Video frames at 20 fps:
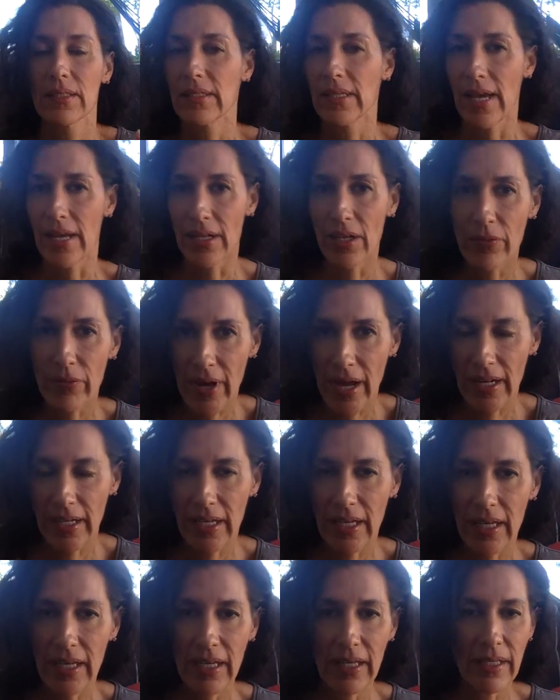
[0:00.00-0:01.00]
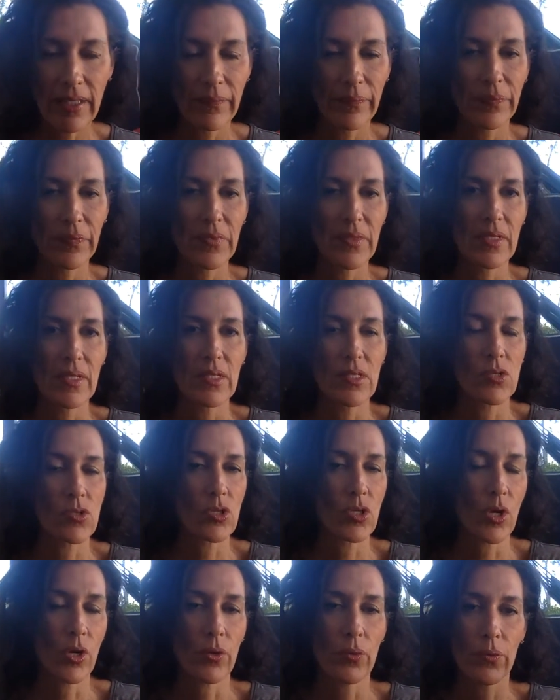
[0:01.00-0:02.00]
Getting ready.
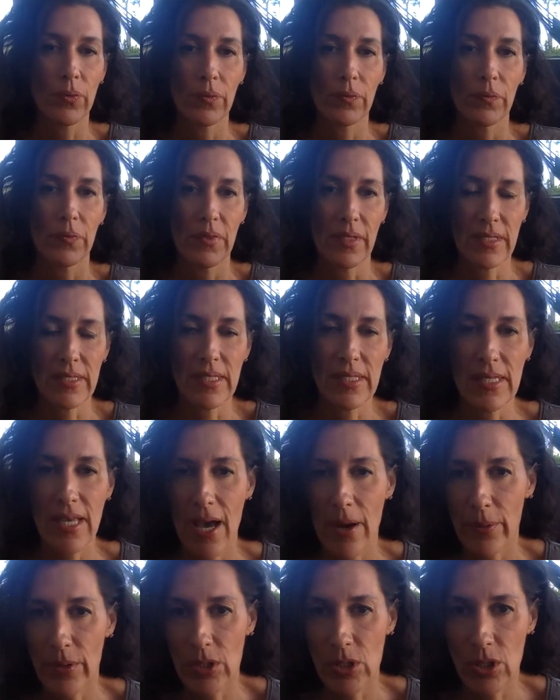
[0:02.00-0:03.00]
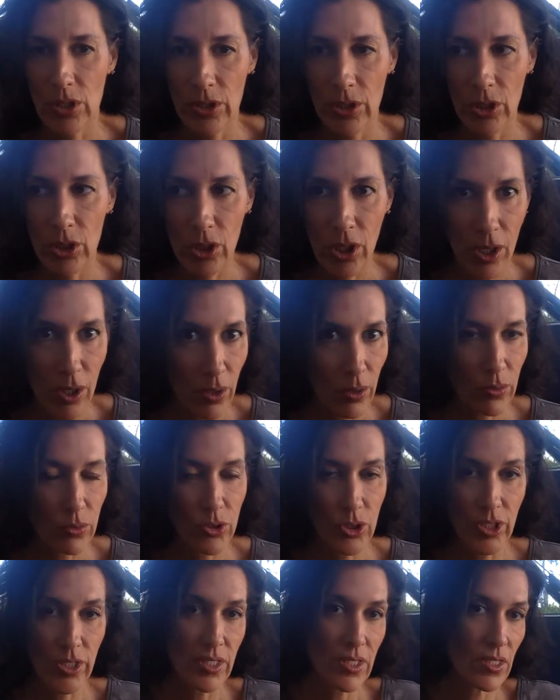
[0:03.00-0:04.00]
So this is how it's going to go,
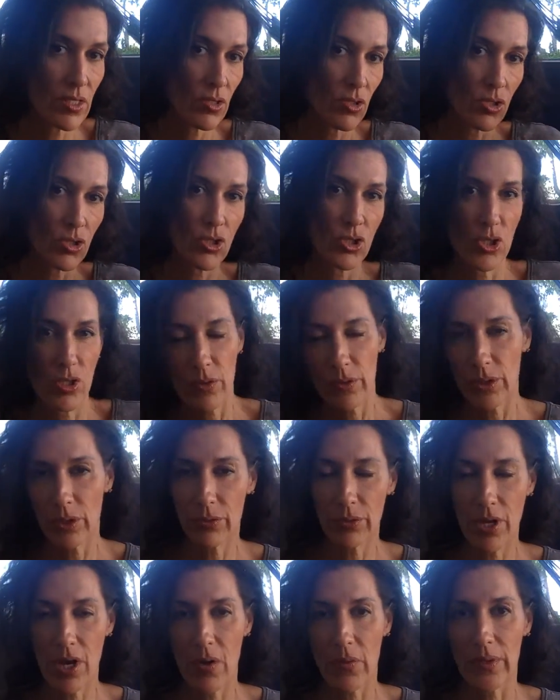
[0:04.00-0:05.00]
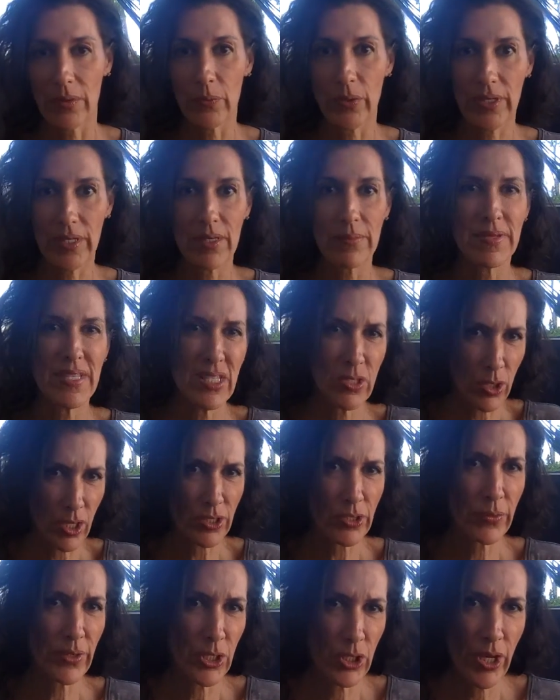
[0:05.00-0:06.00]
just so you know. And we're going to
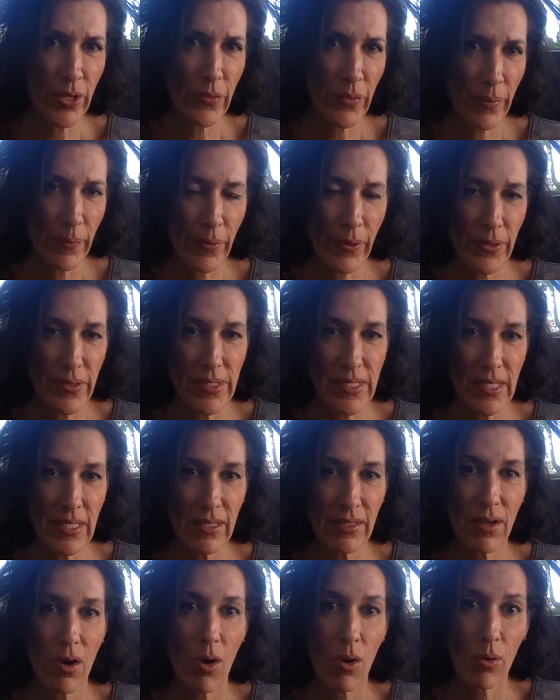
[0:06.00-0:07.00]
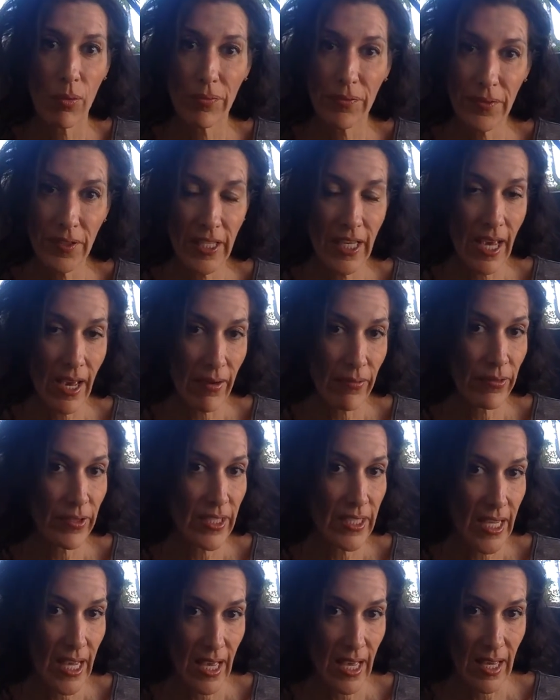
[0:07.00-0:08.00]
talk to each other in person, hopefully
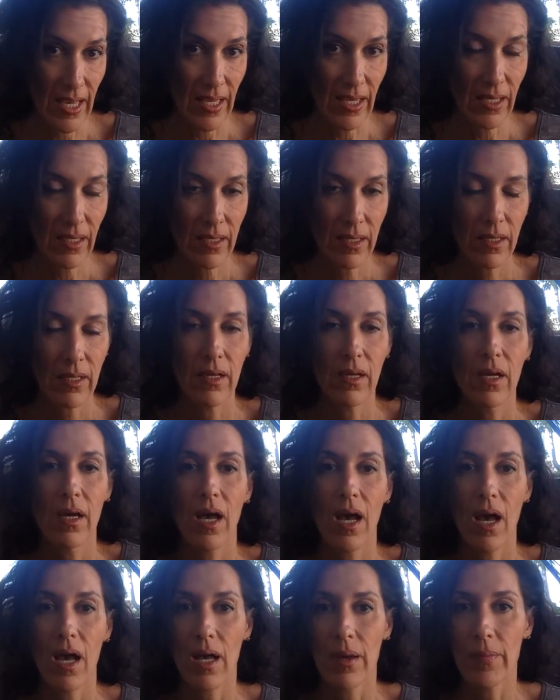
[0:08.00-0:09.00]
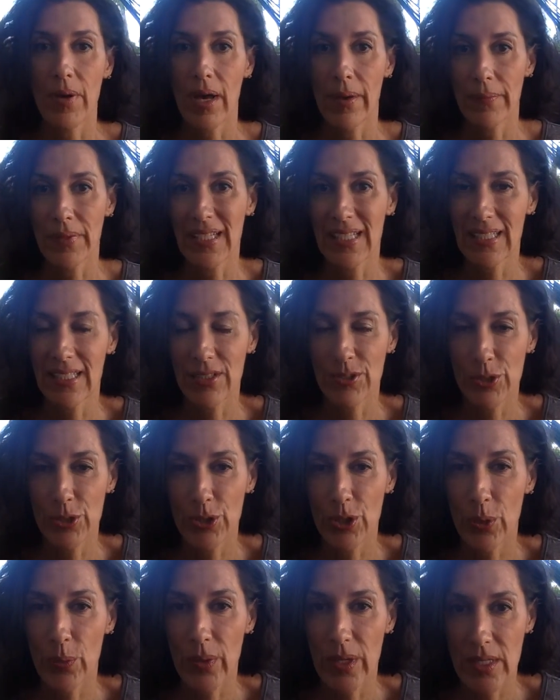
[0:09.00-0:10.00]
every day. I'm going to let you
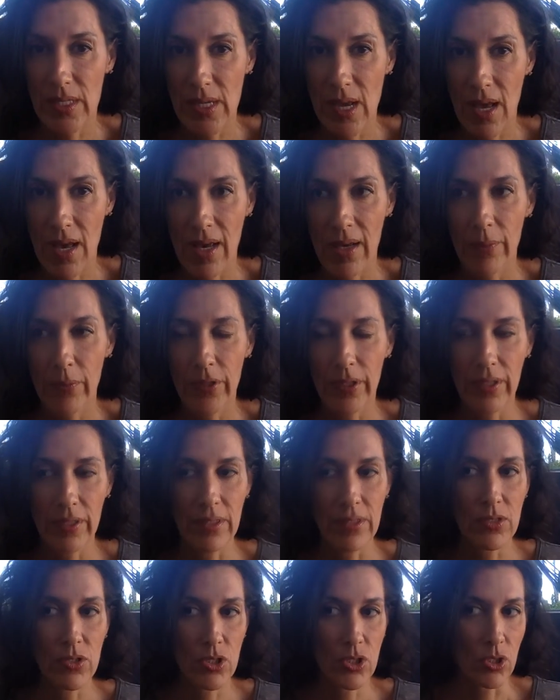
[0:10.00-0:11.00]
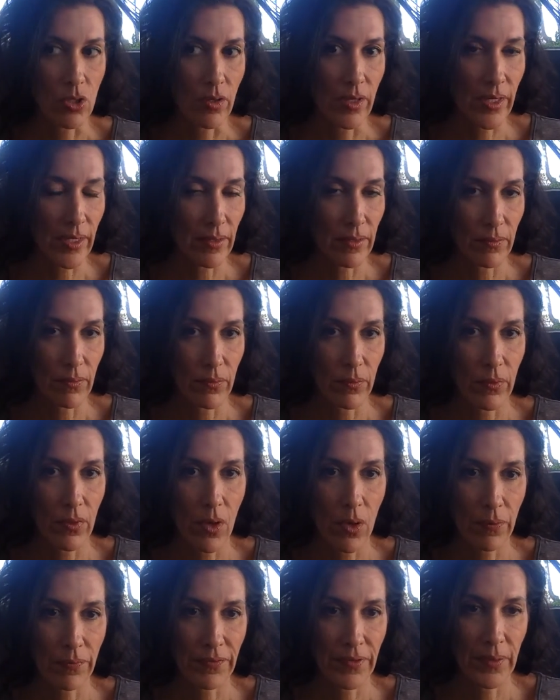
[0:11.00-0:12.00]
know what time. We're going to start,
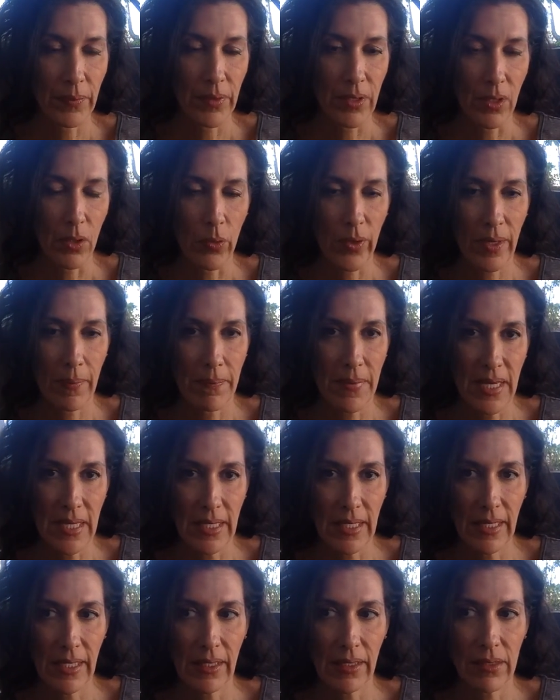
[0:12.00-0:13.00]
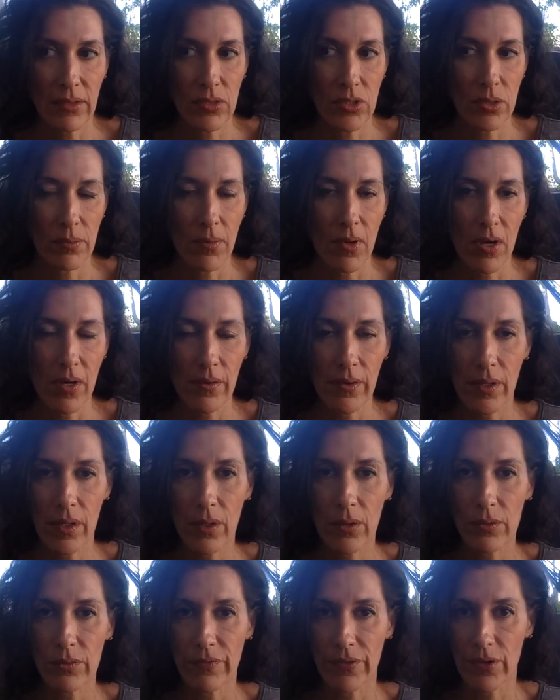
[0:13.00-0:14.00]
hopefully, with a quick meeting
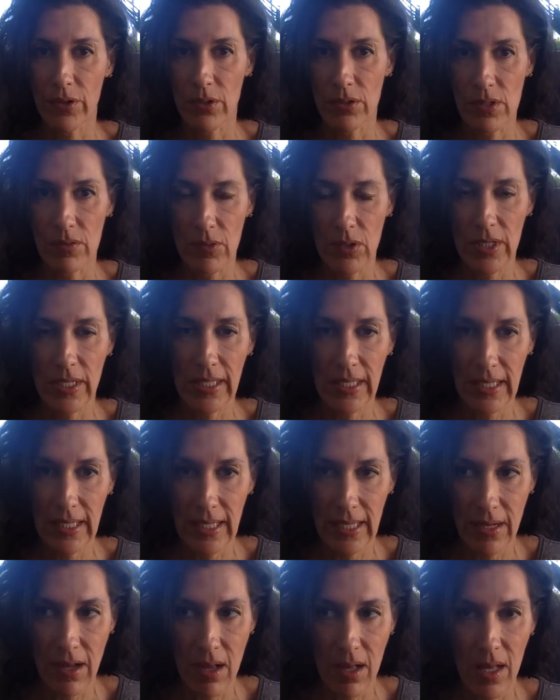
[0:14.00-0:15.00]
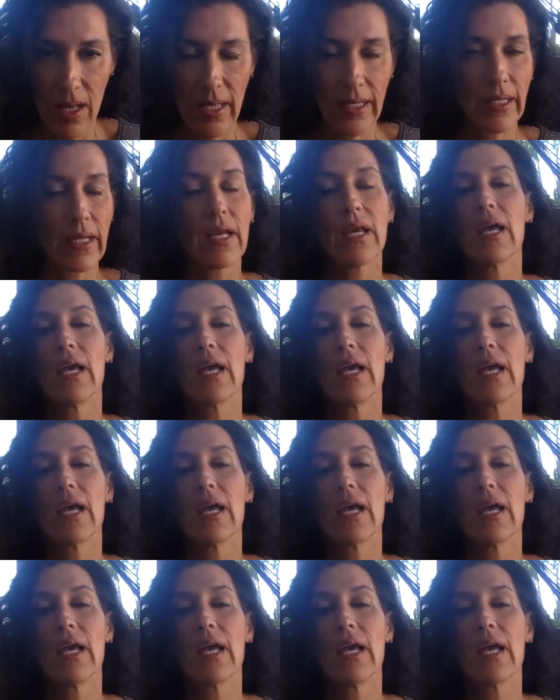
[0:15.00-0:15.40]
tomorrow for those of you that can get on.